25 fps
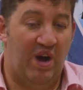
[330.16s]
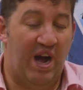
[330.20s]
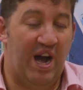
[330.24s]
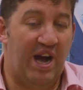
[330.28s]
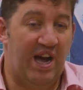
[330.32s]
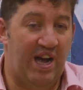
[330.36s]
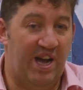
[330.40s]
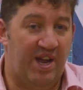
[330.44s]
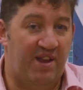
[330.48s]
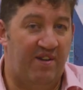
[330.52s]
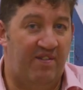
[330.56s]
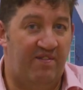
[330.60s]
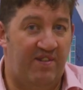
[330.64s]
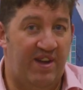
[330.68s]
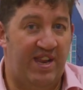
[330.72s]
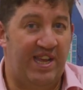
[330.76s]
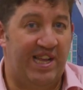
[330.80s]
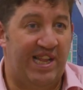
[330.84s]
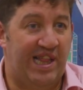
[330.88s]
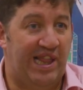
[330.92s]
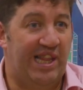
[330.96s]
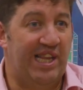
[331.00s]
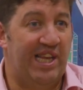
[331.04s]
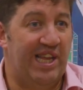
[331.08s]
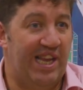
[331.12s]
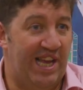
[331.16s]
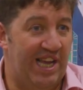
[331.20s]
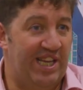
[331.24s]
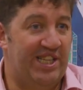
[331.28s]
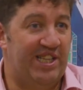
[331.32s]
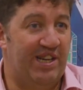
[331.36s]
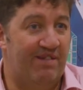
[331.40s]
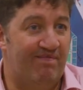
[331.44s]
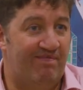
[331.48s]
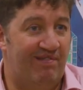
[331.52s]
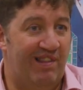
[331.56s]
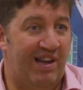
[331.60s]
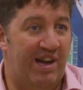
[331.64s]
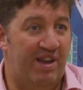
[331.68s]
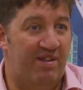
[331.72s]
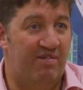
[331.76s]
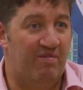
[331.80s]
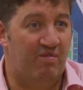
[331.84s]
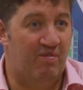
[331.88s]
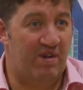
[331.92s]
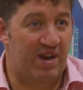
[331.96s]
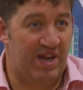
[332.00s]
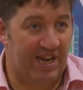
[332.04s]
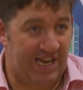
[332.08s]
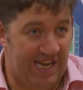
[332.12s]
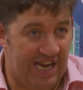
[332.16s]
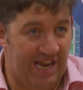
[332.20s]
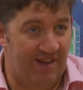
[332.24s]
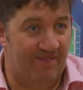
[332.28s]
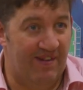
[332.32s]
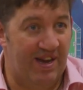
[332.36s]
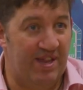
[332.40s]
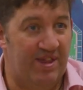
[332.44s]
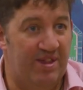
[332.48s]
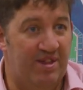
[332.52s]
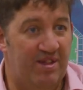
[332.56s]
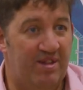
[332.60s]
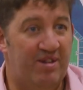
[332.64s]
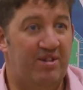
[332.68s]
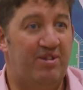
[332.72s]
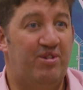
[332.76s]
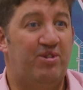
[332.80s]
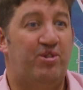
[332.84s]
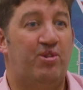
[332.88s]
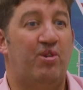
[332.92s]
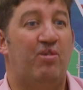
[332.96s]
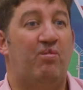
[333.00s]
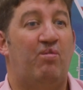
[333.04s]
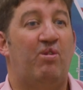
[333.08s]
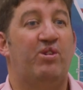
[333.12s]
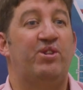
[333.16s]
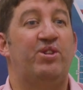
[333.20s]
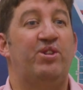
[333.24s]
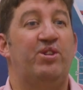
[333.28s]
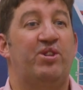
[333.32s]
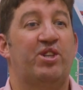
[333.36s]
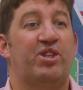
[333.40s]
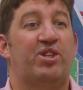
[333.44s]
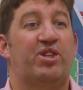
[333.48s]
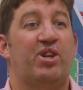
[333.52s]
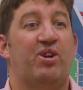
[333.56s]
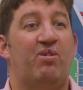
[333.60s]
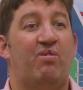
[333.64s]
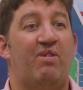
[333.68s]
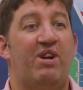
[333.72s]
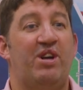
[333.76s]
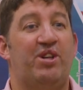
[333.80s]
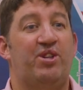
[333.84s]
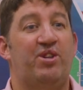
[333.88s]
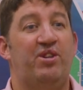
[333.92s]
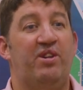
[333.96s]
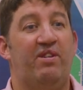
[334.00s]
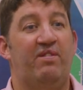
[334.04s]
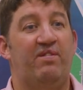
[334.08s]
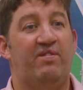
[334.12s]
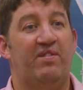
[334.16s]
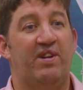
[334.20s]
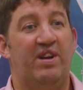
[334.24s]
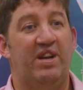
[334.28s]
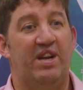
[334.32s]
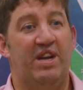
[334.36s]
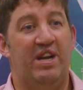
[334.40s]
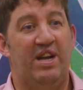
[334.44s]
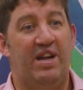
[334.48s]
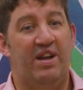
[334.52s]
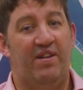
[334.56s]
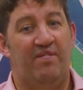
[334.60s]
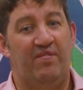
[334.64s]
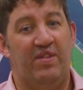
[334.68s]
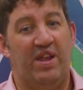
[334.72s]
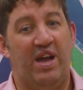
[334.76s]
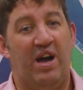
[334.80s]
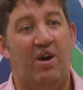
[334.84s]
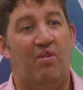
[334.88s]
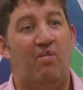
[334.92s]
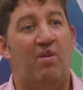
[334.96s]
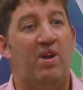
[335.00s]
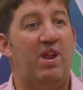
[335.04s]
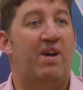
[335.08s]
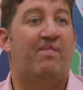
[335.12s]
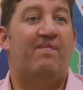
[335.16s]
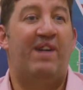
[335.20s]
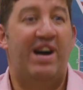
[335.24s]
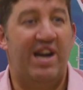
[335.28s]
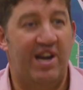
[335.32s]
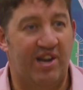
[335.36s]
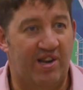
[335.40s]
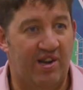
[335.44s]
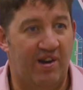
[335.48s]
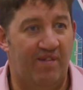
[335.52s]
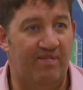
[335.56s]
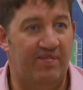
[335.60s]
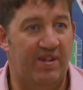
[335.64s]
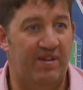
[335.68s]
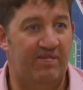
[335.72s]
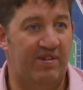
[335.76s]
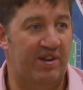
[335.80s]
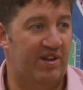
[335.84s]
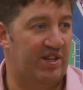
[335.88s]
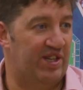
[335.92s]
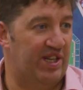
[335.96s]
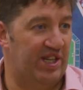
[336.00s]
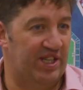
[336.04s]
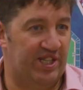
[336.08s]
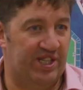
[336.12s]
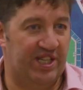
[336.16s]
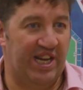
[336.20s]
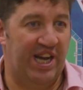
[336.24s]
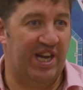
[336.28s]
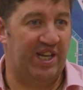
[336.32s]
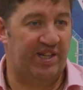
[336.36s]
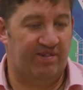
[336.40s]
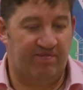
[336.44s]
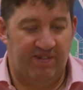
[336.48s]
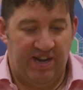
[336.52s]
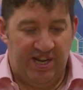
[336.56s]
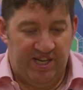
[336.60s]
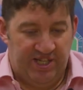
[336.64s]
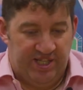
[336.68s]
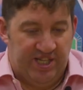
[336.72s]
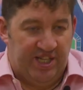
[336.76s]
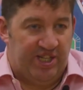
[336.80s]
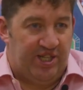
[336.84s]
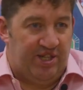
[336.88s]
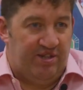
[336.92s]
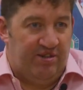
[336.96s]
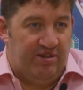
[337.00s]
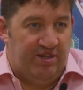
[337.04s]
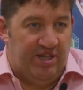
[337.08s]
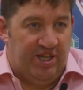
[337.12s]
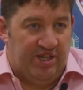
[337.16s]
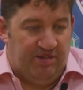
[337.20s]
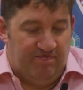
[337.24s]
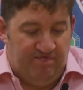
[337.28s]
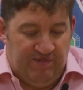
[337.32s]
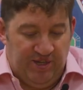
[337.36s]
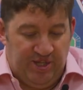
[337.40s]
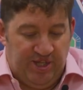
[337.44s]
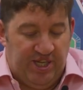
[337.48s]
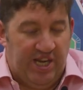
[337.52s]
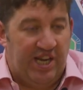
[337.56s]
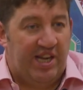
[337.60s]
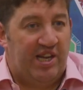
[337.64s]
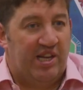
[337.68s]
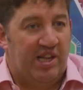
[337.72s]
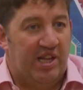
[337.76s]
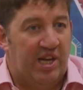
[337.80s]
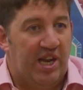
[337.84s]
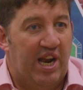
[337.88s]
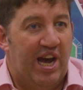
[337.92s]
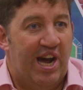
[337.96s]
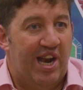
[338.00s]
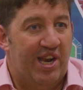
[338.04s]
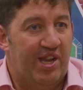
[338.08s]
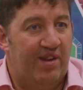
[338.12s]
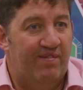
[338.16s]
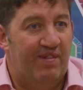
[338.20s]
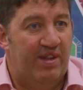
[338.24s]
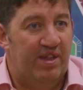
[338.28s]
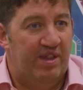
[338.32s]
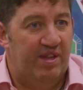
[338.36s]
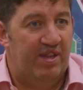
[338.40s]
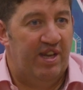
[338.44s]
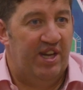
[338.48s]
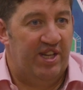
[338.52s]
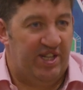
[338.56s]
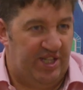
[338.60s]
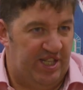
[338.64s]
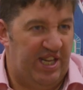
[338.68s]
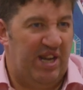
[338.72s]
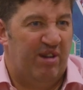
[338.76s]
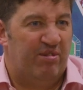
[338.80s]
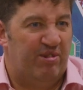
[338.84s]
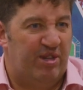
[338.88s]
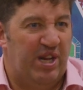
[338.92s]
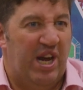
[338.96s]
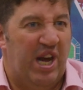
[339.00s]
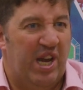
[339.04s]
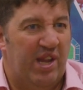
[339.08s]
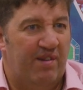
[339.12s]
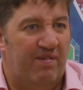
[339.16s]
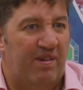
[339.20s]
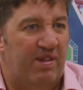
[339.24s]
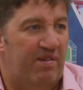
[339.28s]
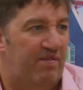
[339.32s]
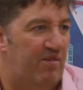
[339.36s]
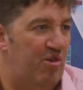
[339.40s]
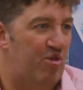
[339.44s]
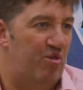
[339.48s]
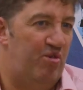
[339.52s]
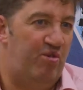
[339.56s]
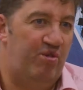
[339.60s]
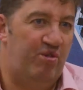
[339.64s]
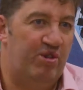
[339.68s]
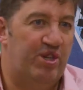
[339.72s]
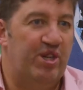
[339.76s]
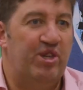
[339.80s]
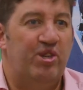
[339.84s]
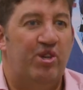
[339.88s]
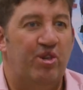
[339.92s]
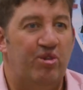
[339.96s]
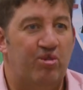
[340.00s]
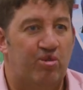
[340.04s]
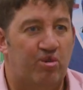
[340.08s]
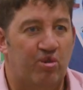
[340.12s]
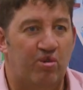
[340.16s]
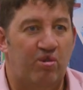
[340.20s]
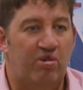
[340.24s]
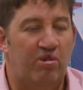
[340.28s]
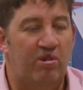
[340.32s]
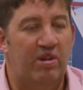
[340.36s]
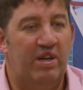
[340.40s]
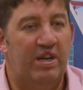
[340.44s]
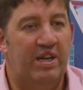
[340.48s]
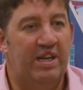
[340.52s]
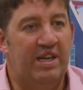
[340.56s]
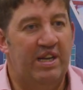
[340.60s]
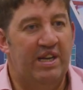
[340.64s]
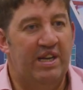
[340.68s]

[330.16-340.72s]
I had a very clear exit plan when I came in. So it wasn't just a question of I want to buy a company because it satisfies this, this particular argument. It settles the argument about who's in control.